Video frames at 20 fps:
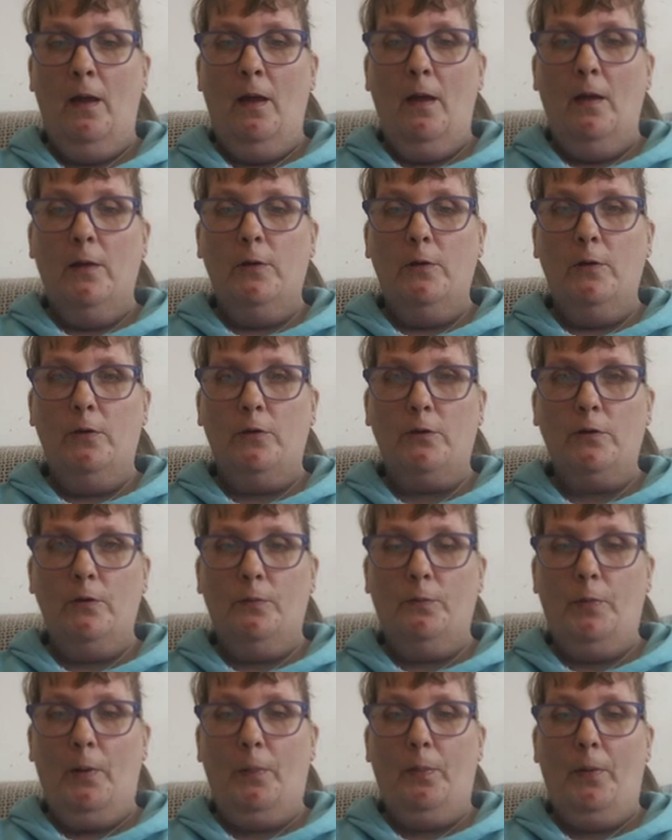You should
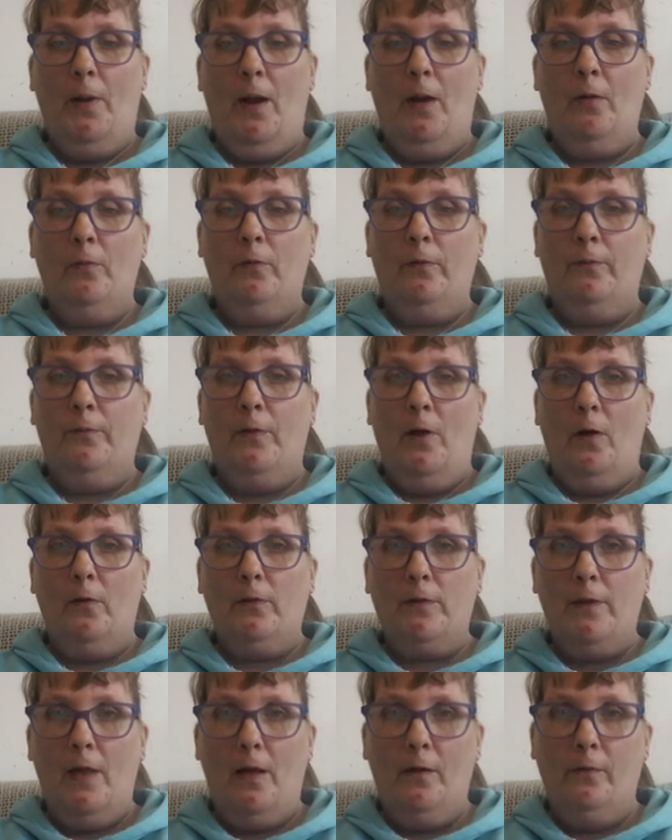be proud of
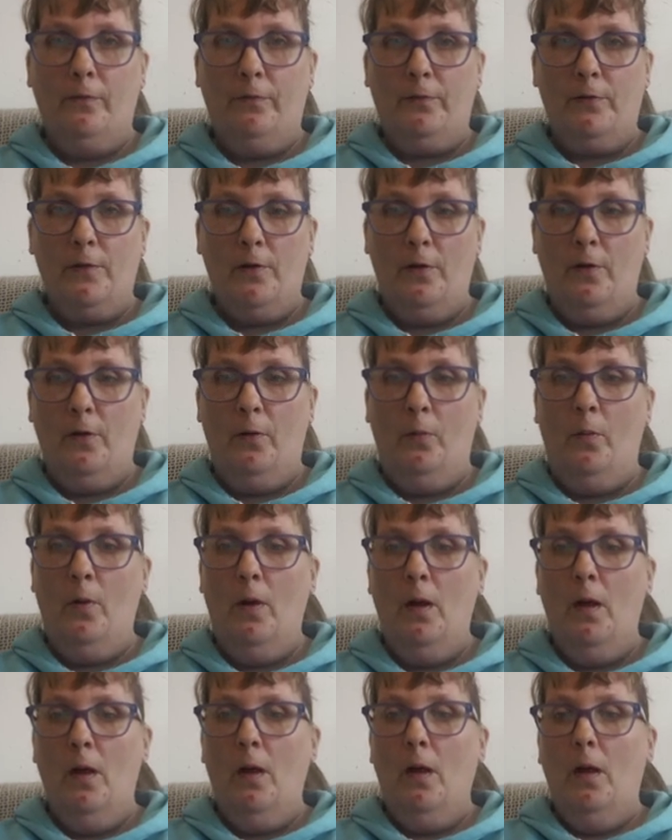yourself too.
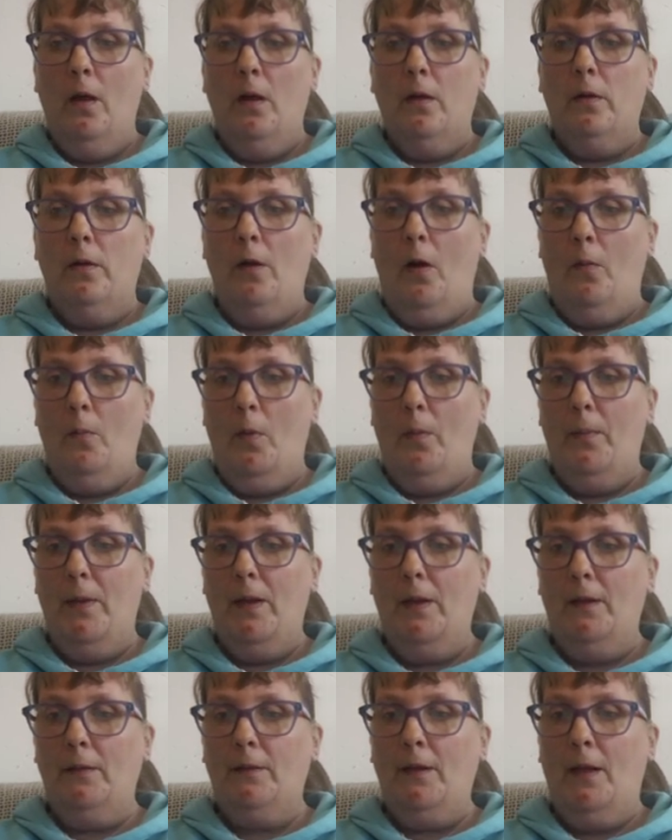Your mummy
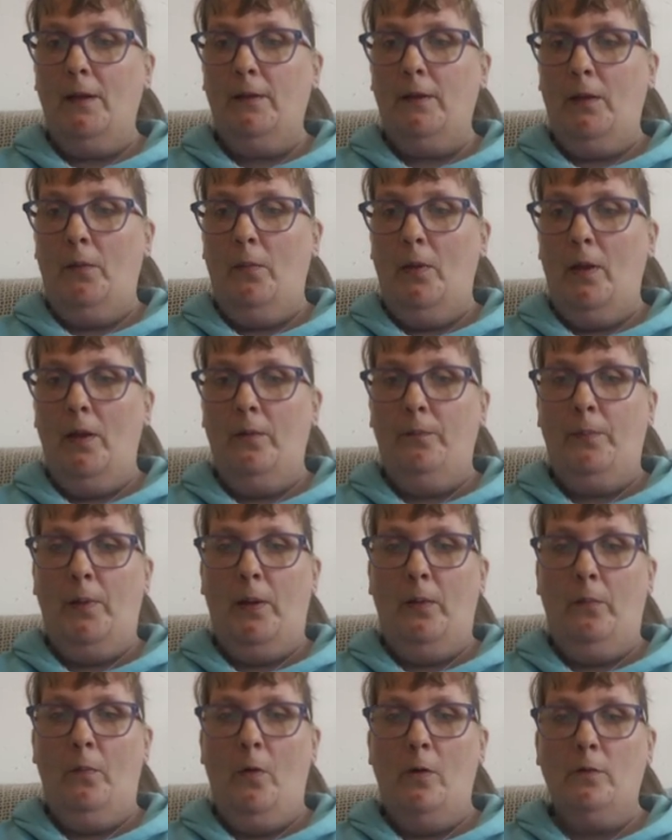and daddy will have been
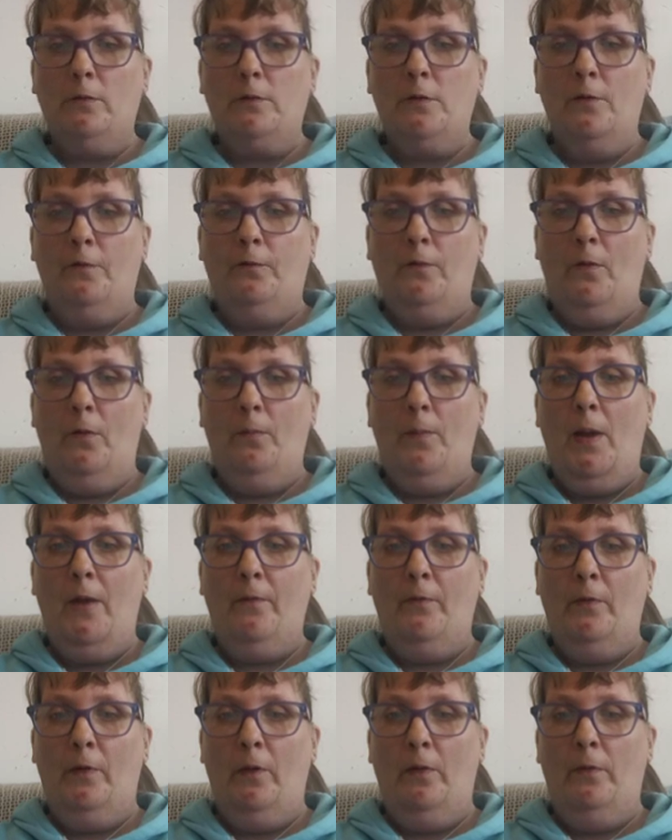watching from
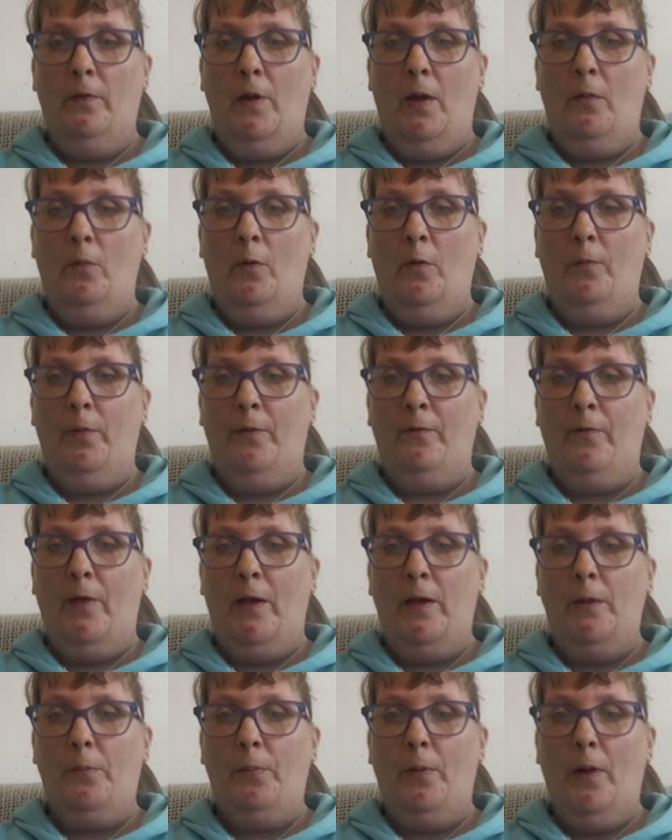heaven, and they will be very
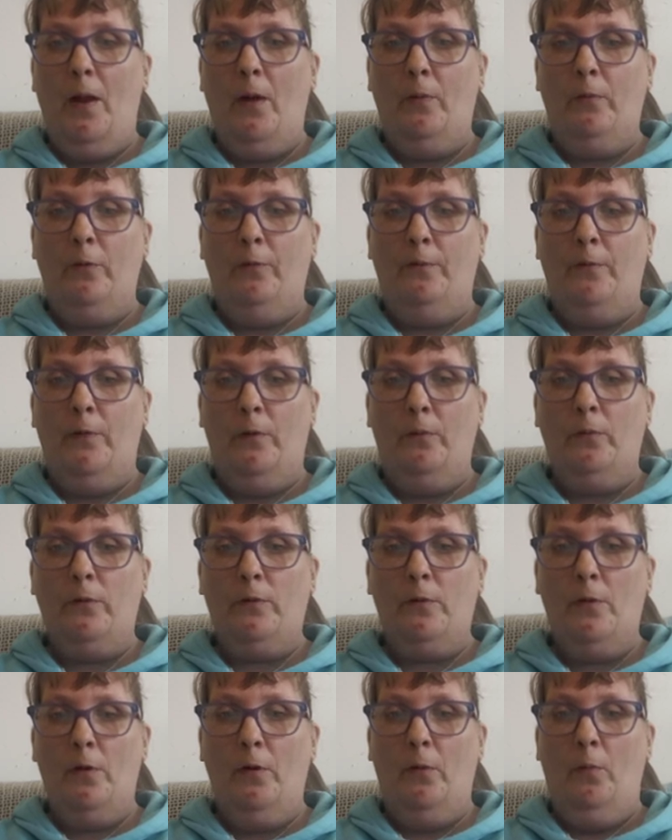proud of you
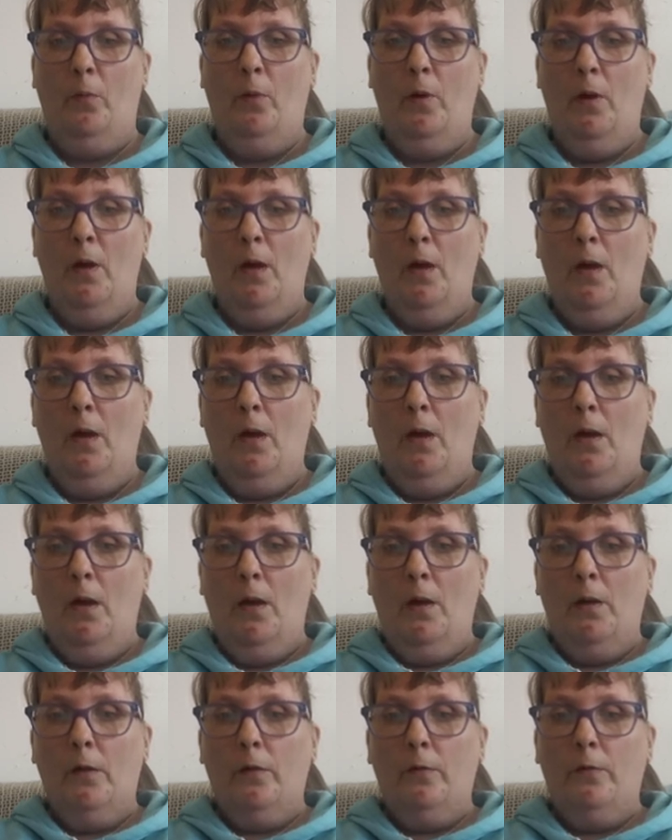too.
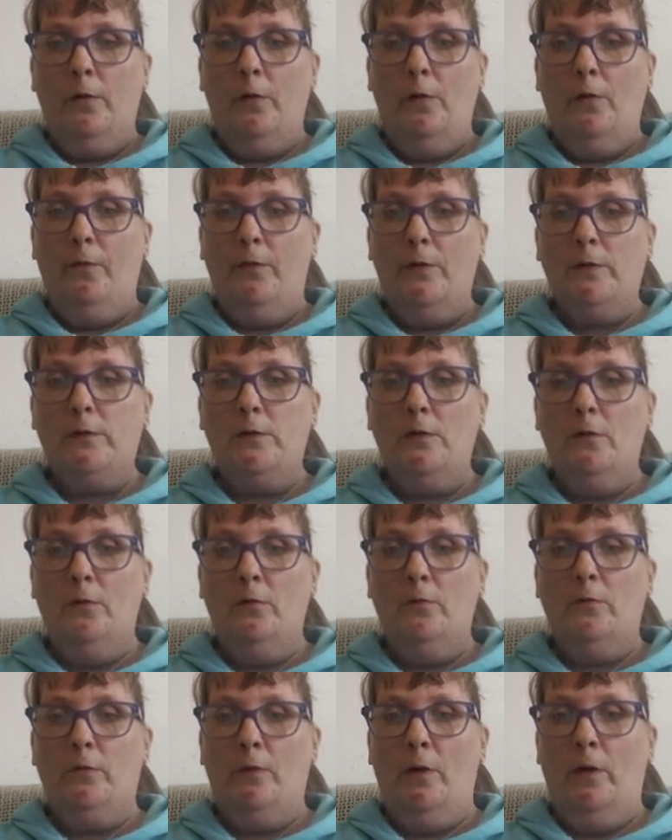The other
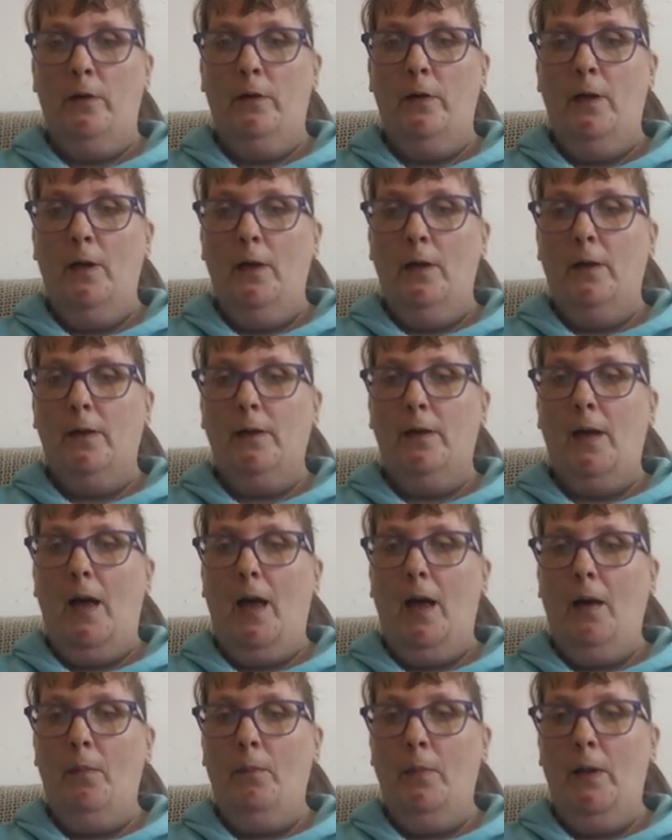children, yeah,
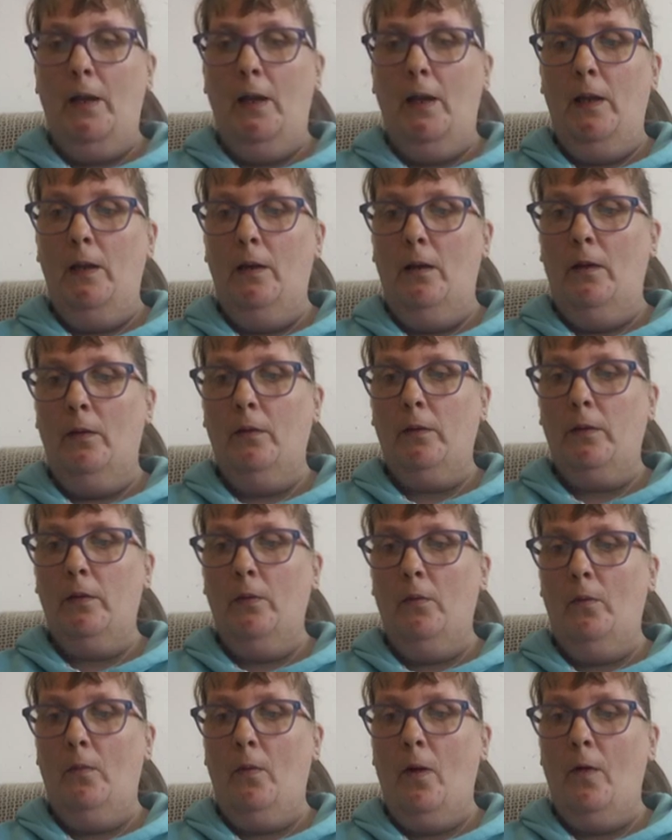Amelia, you
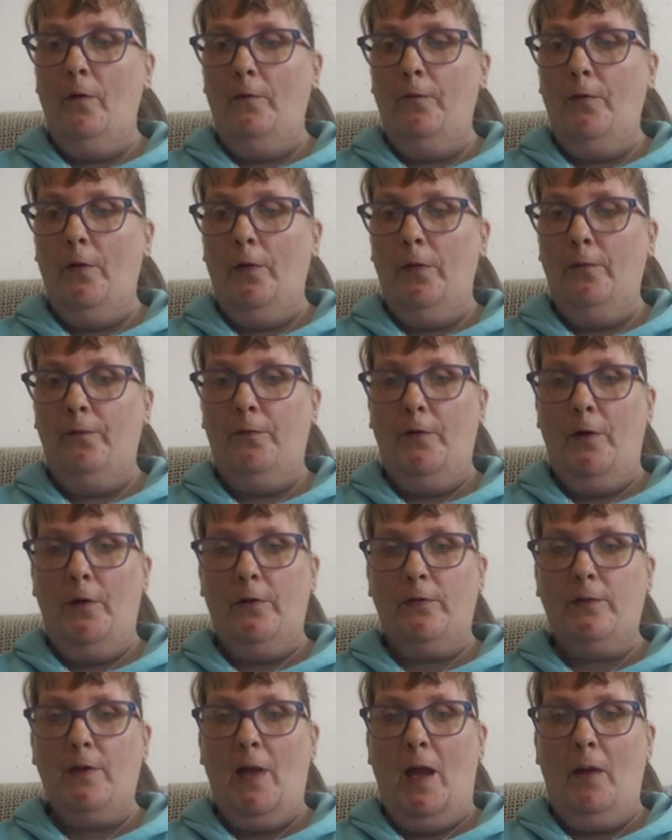walked for the first
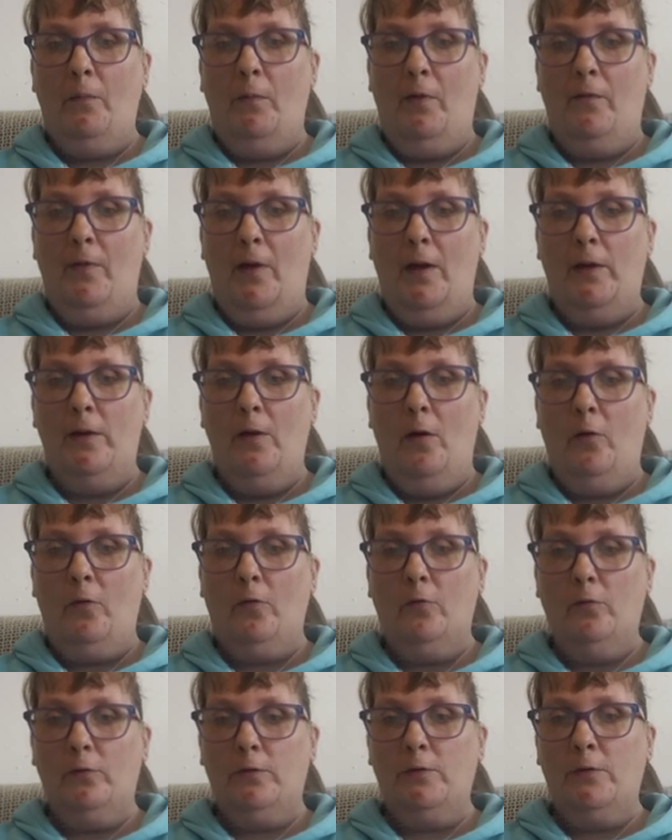time without your
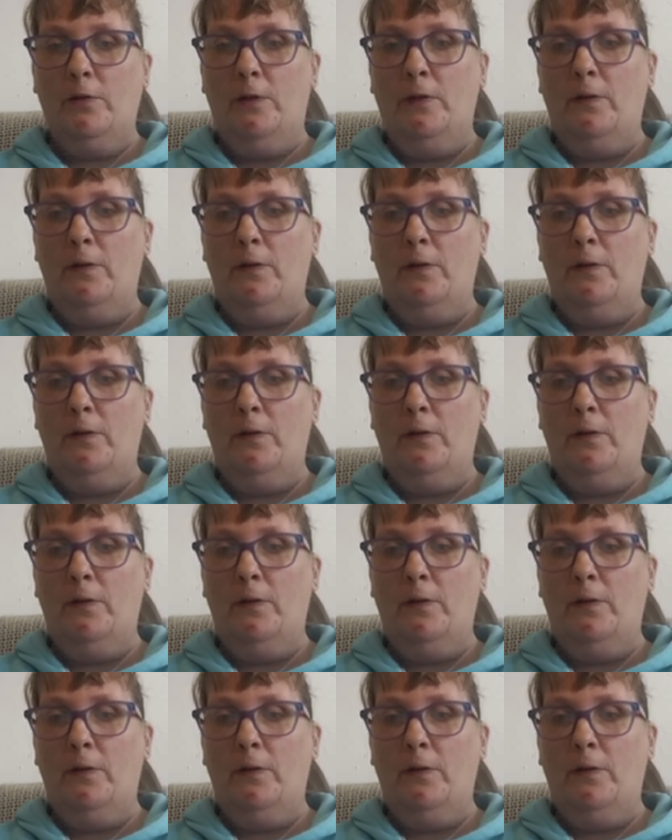crutches.